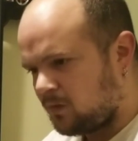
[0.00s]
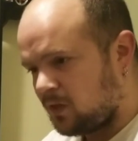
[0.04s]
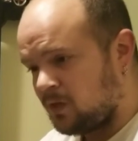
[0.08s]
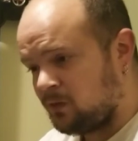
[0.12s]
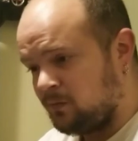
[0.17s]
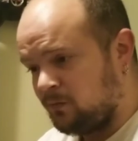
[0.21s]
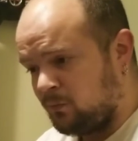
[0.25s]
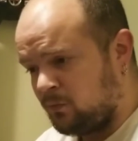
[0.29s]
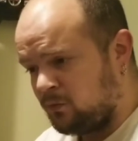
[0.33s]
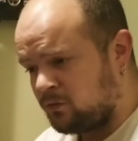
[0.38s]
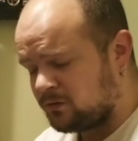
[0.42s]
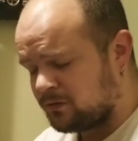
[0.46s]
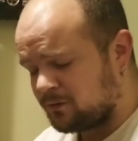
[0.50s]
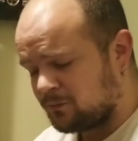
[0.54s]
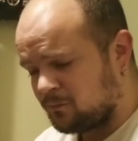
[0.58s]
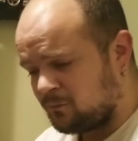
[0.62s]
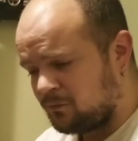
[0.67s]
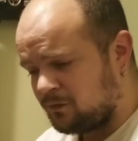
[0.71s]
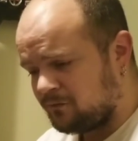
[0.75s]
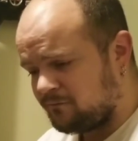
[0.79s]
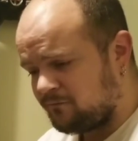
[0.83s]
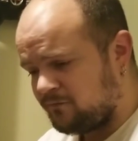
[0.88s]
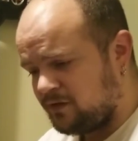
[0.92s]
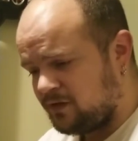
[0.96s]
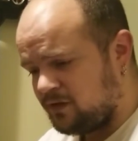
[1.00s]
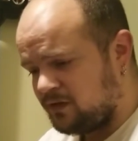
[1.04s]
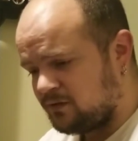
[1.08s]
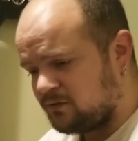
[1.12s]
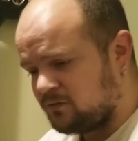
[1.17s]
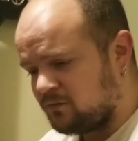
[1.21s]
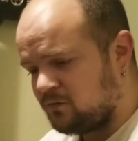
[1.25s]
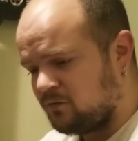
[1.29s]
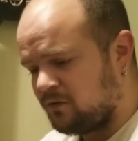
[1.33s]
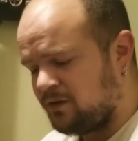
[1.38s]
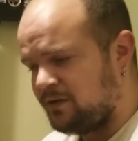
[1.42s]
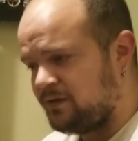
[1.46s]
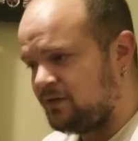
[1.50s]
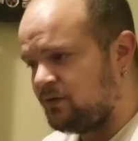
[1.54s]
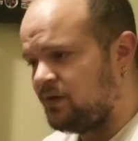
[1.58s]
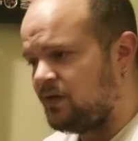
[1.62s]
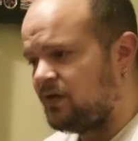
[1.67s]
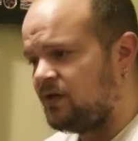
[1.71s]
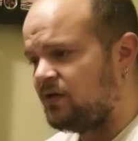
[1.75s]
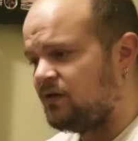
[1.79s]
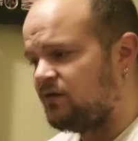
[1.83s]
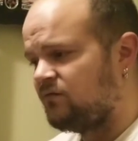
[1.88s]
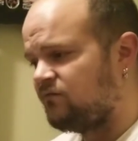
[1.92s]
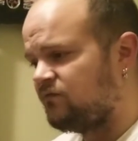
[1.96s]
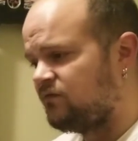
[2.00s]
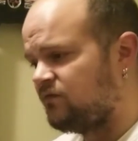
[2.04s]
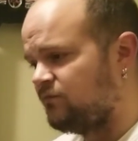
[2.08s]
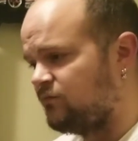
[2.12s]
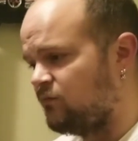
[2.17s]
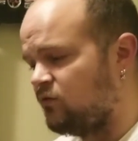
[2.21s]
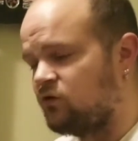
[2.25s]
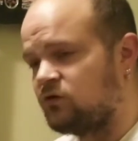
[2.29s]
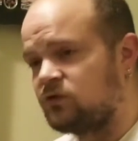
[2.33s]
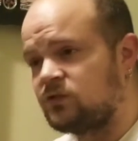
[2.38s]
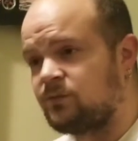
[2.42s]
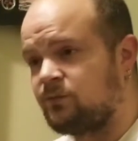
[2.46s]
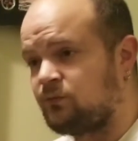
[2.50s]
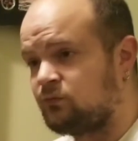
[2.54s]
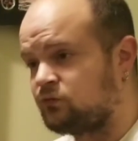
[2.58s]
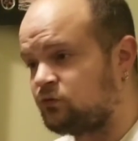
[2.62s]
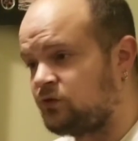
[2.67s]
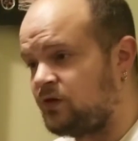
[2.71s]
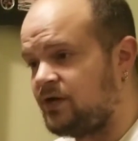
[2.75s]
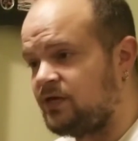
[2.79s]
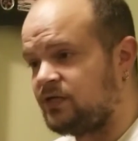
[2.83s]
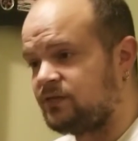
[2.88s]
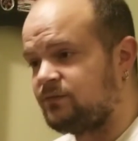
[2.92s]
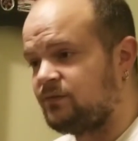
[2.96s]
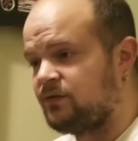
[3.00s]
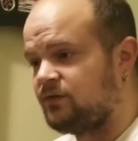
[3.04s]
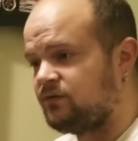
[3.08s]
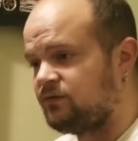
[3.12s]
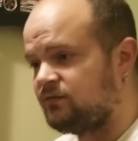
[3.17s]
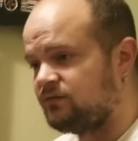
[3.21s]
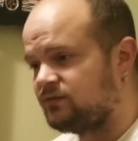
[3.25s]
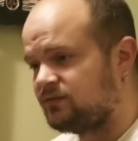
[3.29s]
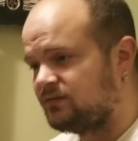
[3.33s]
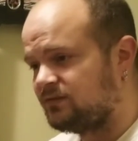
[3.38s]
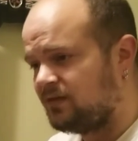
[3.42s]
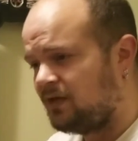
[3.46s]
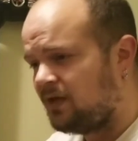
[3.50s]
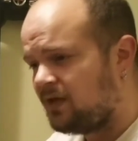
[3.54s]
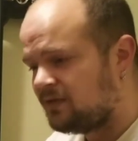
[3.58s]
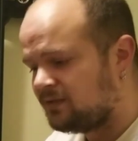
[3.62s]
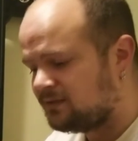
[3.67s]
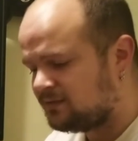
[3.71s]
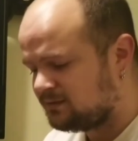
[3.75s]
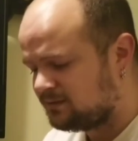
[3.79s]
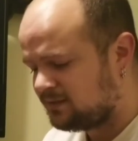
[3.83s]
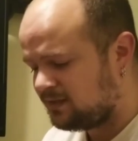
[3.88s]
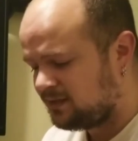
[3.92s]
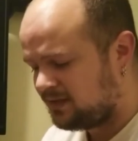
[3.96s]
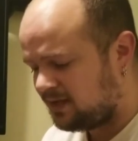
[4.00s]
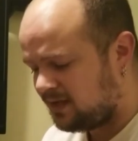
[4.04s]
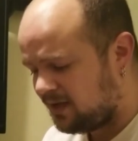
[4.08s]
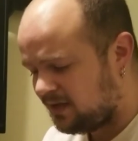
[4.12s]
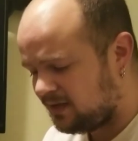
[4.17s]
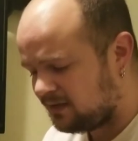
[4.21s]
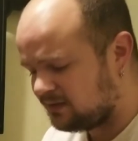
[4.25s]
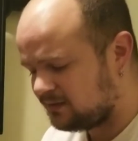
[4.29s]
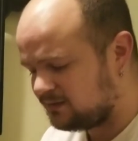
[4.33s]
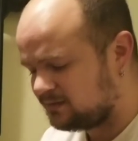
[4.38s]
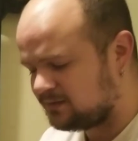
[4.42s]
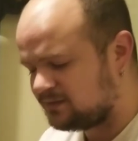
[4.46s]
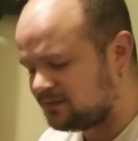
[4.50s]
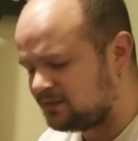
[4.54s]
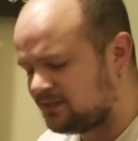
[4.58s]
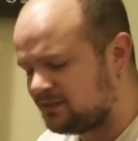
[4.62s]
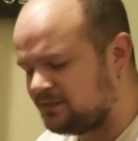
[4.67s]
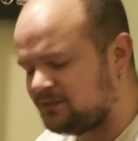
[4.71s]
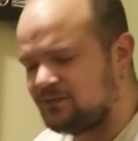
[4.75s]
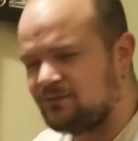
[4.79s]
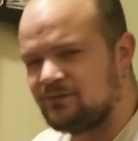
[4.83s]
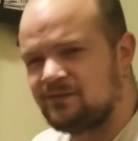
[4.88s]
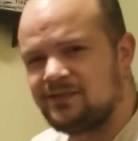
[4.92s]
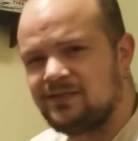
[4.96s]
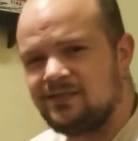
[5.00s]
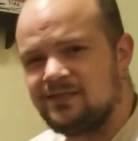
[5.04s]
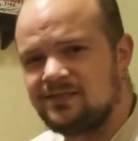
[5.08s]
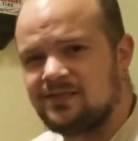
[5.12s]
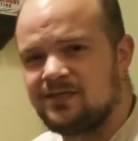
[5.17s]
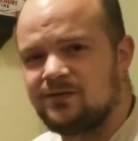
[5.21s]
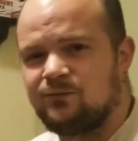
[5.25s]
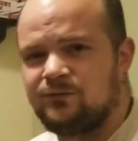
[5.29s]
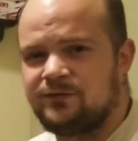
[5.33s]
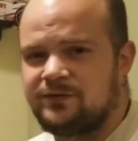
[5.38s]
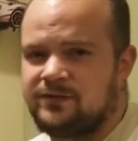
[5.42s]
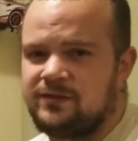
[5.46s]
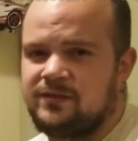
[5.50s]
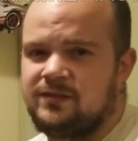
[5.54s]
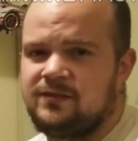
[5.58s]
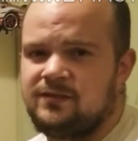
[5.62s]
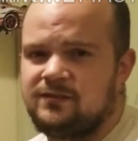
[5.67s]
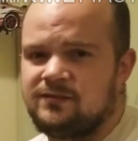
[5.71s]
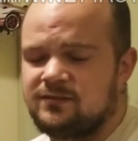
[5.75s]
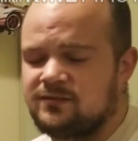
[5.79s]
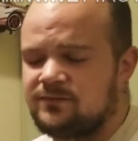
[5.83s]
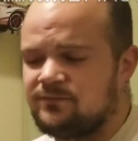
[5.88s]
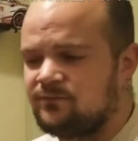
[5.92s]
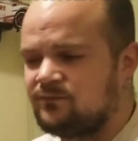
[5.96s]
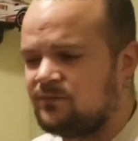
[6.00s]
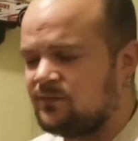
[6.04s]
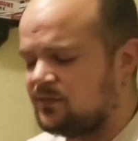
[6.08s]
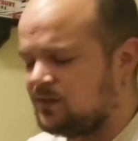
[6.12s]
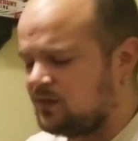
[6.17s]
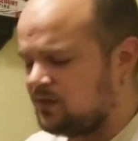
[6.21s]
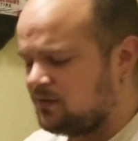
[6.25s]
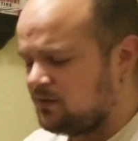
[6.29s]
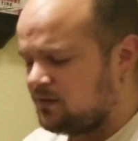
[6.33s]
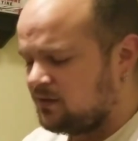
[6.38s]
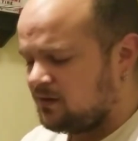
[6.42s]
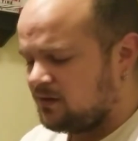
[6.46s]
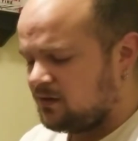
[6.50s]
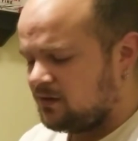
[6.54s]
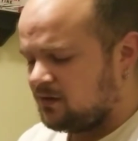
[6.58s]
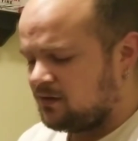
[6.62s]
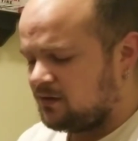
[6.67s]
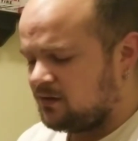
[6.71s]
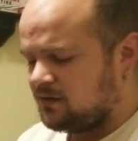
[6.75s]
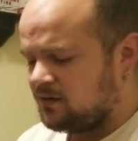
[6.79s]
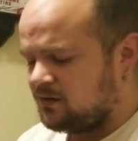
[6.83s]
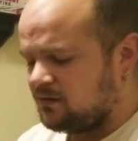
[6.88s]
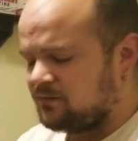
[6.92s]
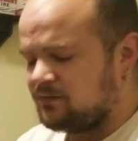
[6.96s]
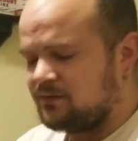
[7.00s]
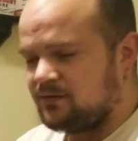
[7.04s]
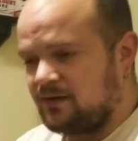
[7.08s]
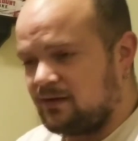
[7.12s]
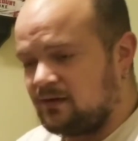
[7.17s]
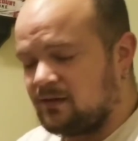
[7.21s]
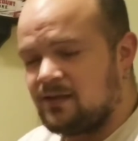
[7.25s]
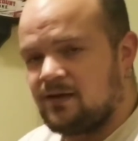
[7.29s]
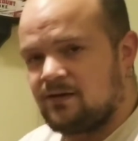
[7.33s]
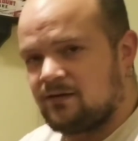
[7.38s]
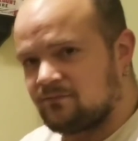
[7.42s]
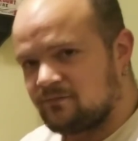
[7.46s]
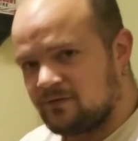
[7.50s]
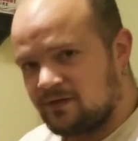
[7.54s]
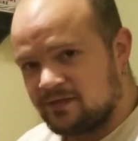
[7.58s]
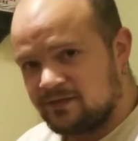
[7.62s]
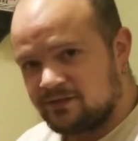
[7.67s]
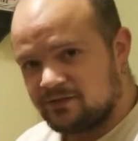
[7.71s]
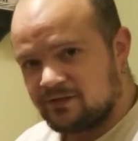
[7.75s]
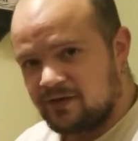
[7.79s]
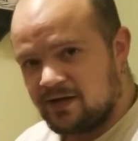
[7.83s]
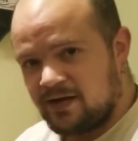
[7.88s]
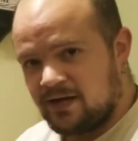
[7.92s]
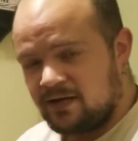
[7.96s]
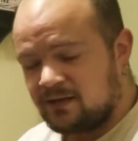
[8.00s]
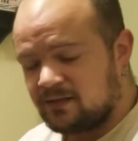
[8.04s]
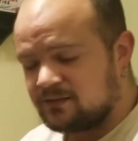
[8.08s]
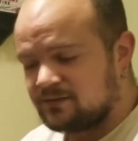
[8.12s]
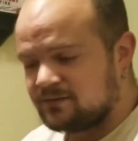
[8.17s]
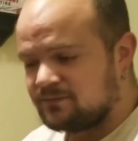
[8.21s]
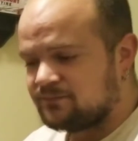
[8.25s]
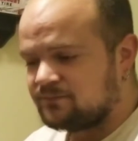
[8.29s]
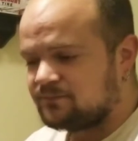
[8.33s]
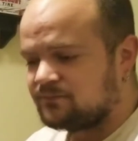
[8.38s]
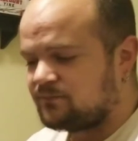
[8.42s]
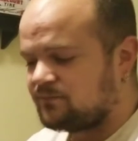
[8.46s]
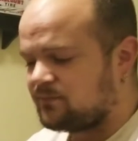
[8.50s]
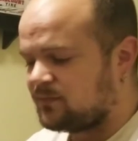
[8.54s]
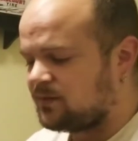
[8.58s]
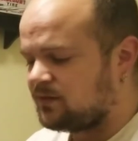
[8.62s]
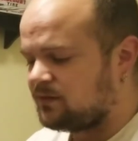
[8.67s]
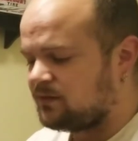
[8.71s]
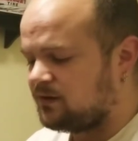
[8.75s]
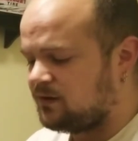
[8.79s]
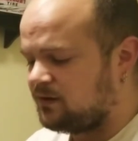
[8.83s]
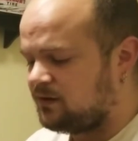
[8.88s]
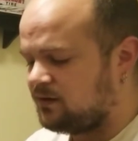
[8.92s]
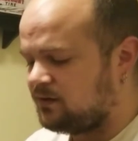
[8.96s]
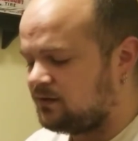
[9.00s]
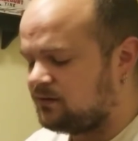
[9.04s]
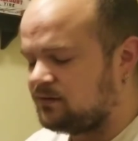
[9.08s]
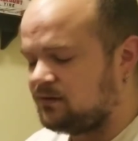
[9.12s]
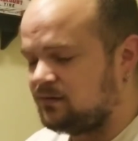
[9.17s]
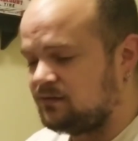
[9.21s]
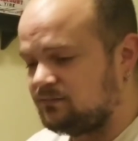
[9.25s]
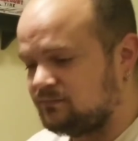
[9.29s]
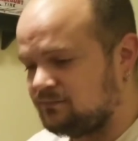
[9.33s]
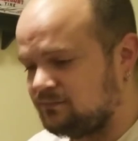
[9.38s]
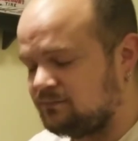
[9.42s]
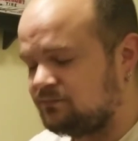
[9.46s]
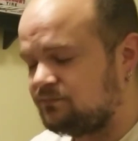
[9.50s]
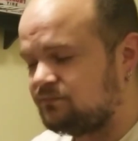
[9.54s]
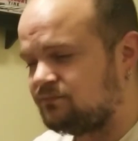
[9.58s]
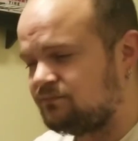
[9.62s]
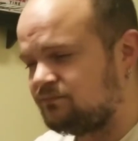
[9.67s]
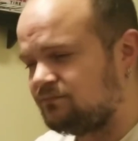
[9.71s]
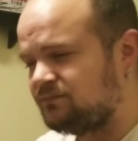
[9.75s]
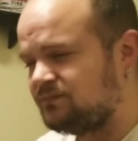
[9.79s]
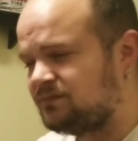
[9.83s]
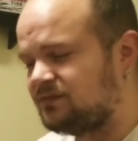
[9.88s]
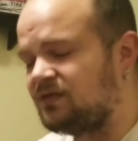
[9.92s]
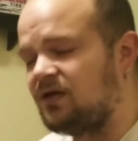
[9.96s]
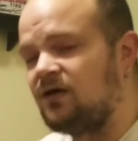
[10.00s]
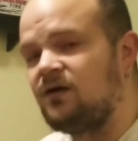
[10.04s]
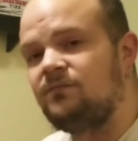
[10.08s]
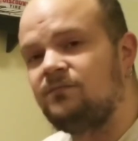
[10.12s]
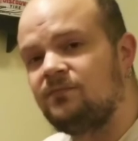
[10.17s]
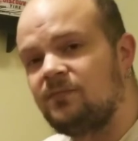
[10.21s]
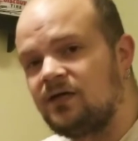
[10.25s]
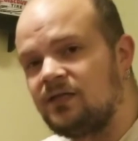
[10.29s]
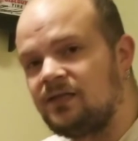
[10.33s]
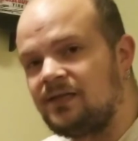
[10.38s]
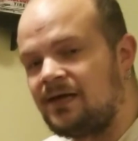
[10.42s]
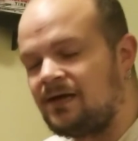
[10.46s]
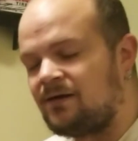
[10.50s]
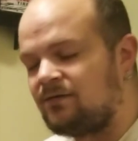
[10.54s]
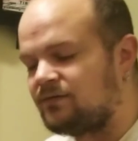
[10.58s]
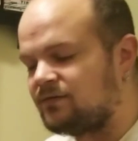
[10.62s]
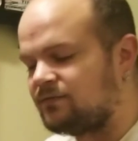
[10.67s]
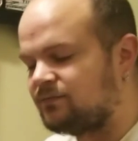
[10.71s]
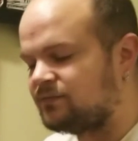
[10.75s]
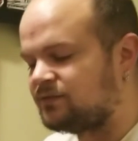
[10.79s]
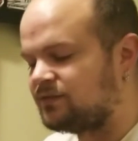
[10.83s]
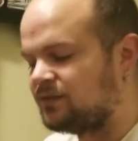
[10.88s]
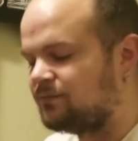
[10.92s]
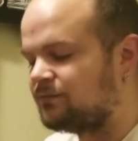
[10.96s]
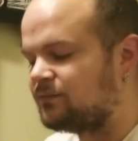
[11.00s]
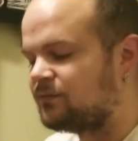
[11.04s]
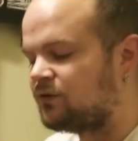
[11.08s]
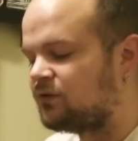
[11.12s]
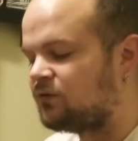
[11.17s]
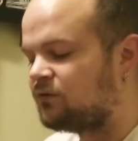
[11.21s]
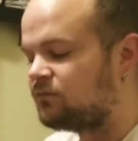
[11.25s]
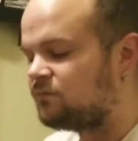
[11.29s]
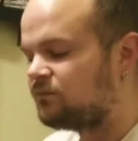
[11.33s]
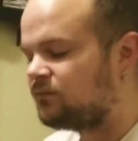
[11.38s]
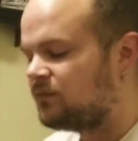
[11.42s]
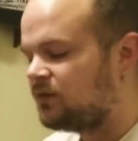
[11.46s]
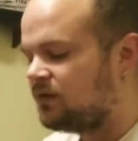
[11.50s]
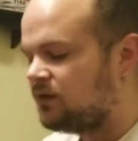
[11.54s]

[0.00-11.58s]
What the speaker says: more than one vehicle and you have multiple transmitters, I highly suggest you at least get one of these. They're not allowed to race tracks. Some allow them, some don't.